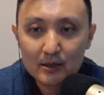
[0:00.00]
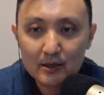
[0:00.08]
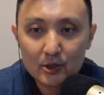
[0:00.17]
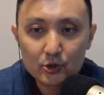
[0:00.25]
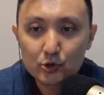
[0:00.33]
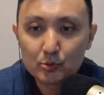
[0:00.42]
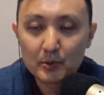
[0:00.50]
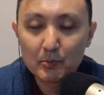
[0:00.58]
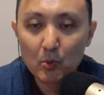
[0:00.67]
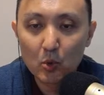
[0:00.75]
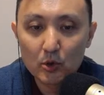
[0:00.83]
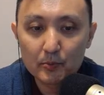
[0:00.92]
there should be
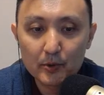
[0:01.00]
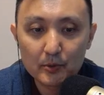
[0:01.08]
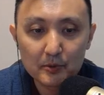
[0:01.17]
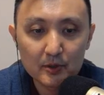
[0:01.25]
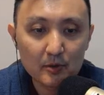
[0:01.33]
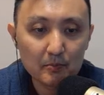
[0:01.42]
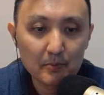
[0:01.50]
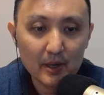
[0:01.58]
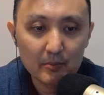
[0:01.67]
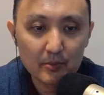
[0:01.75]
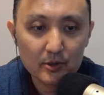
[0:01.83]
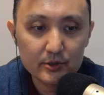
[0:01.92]
more permanent
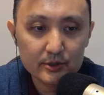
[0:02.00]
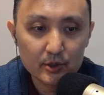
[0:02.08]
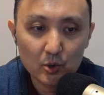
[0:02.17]
members,